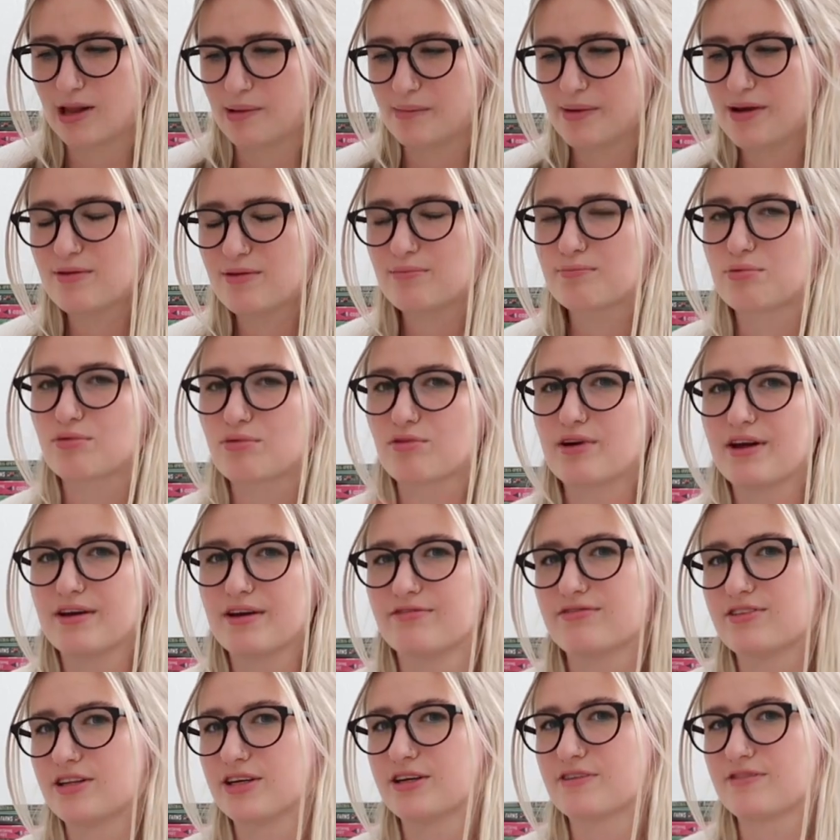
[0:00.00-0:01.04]
Let me
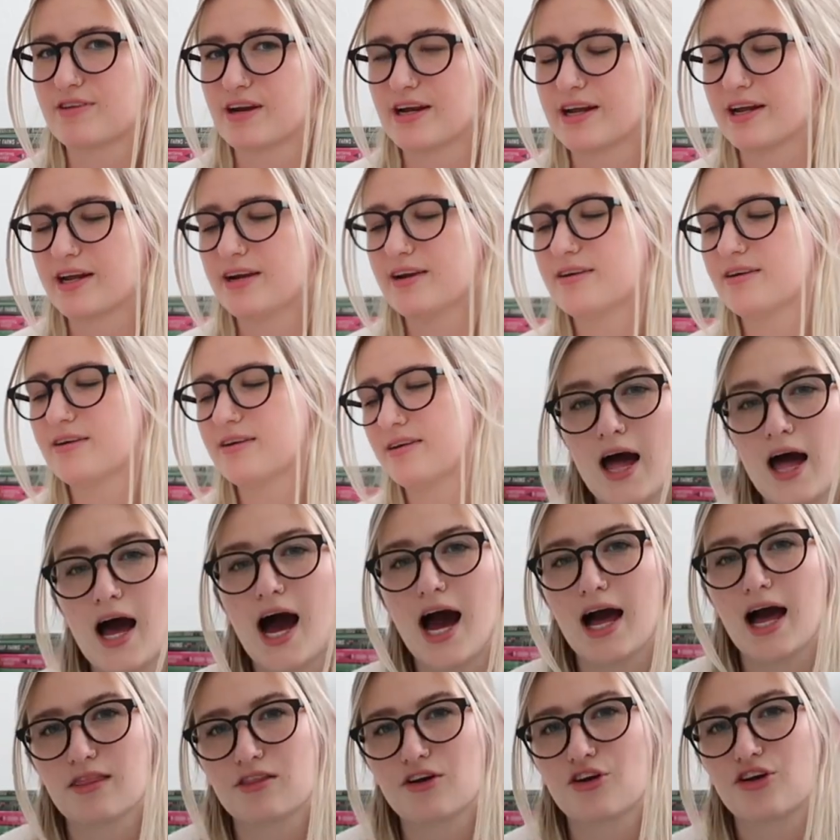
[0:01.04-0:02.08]
briefly read it.
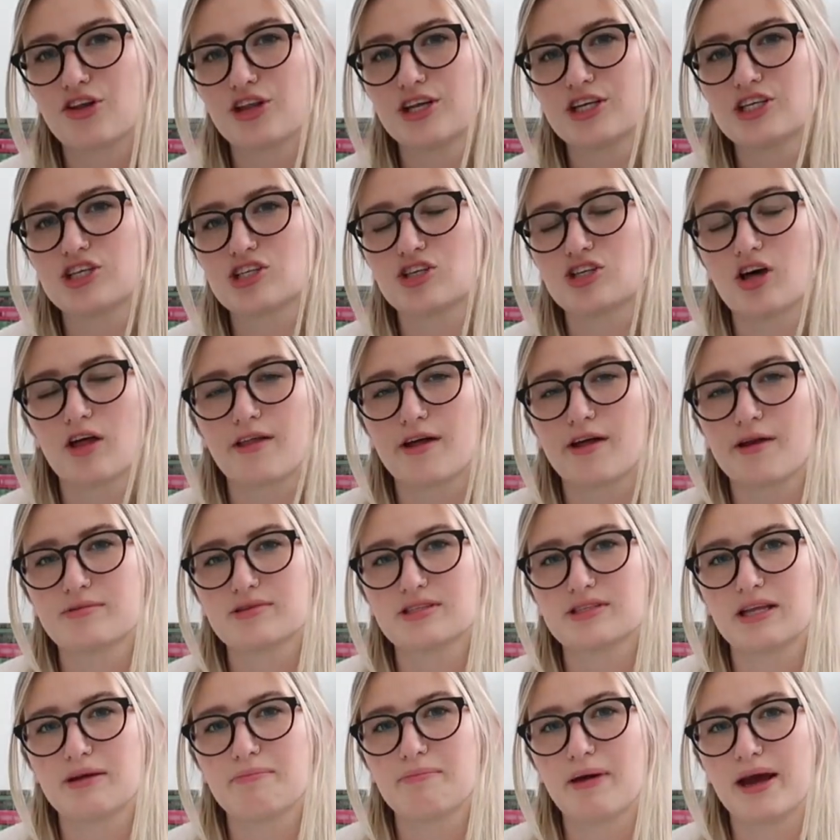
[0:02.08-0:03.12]
I literally just saw that it
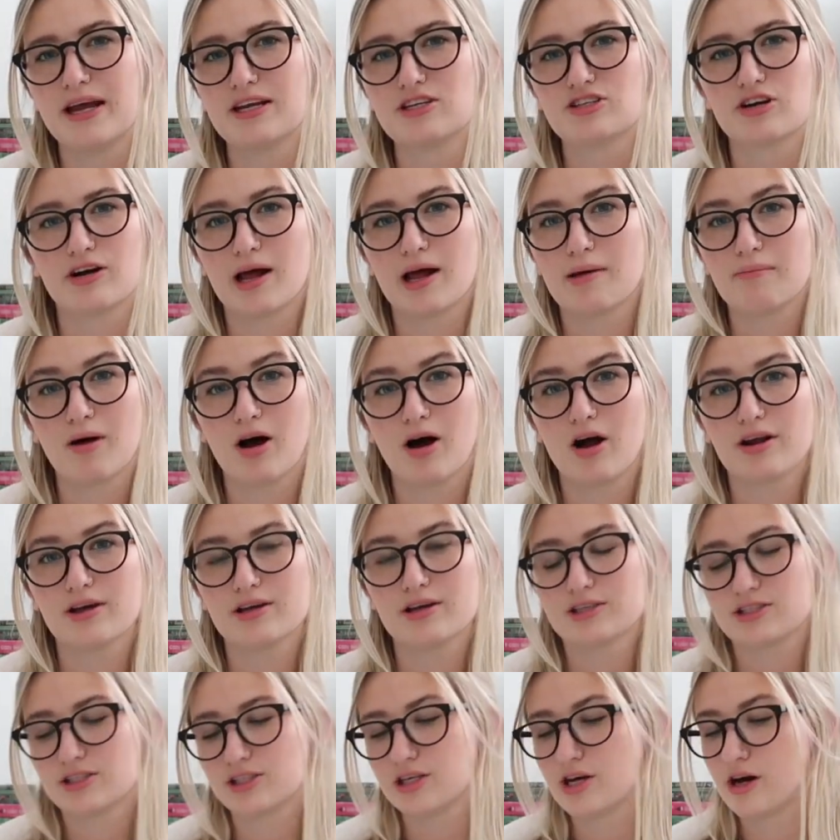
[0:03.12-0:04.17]
was Lynn Painter and I bought
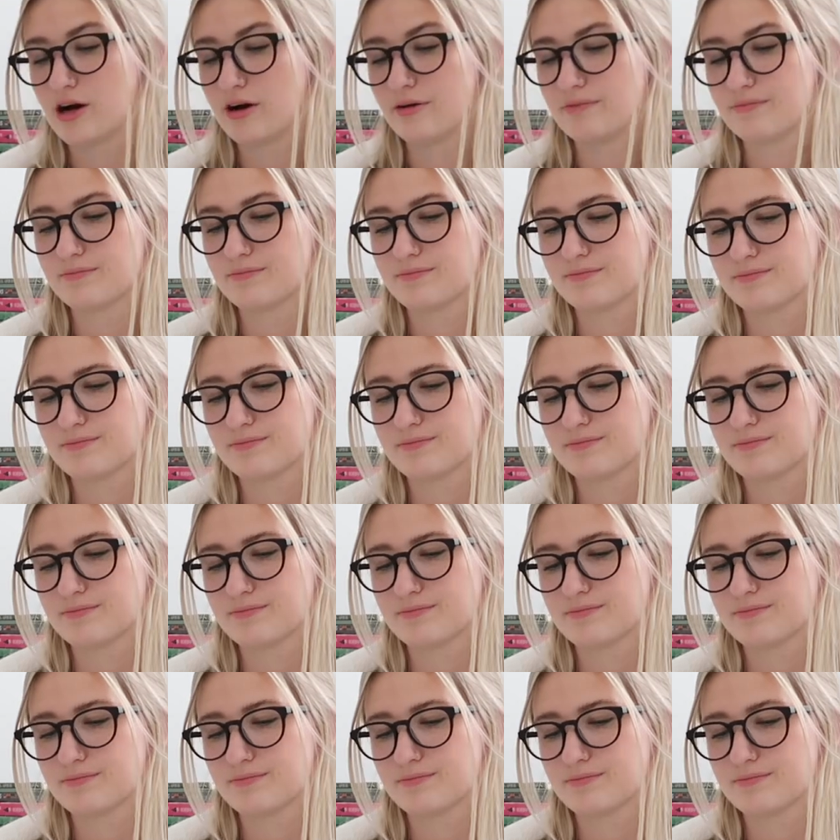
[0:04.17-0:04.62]
it, so.